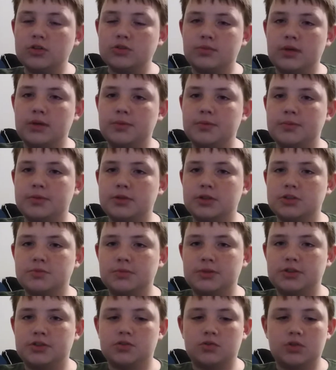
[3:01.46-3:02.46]
it might be because of
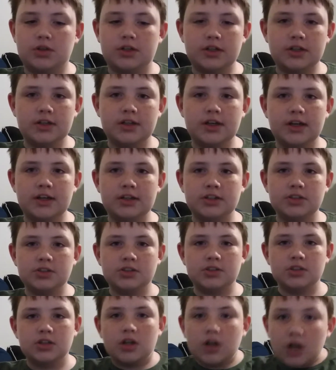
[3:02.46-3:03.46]
my screen
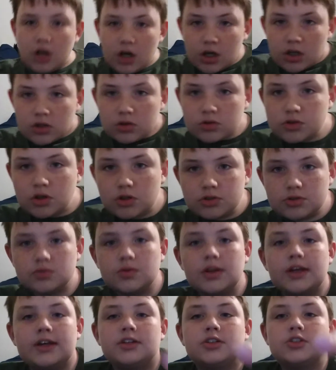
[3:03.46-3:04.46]
case. There's also,
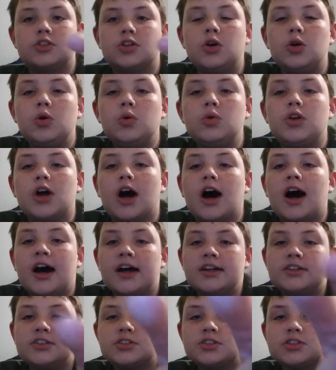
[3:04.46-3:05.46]
like, 2
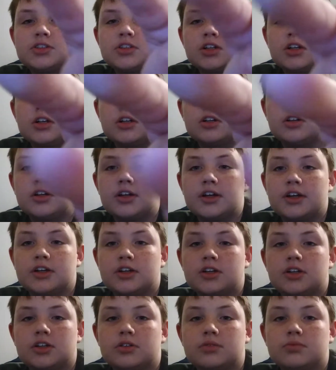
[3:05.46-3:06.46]
dots,
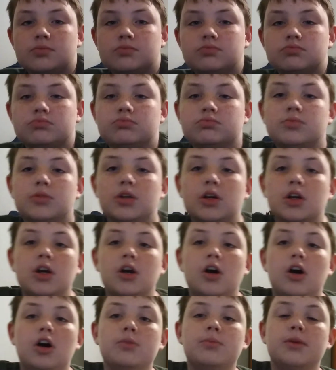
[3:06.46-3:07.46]
like,
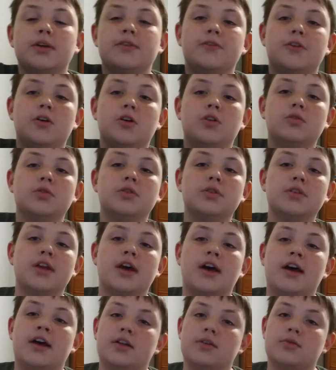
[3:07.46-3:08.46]
on my phone
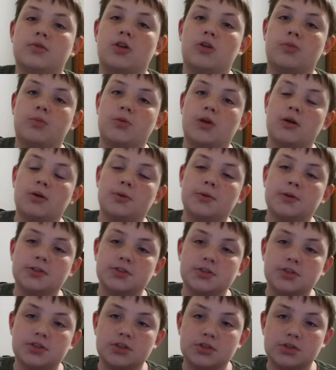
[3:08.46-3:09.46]
that are probably
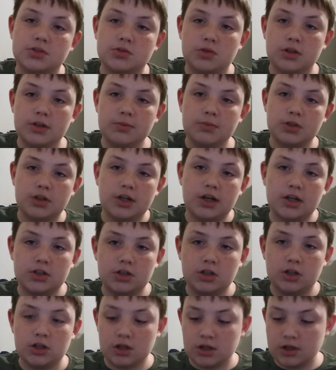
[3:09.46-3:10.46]
because of the screen
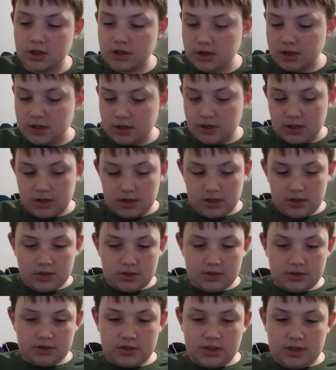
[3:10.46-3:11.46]
protector.
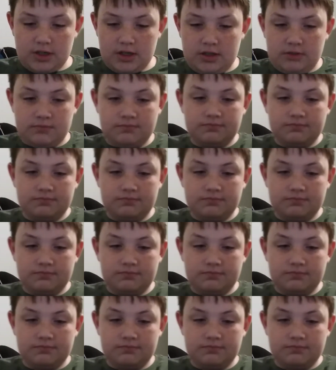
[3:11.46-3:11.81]
And yeah.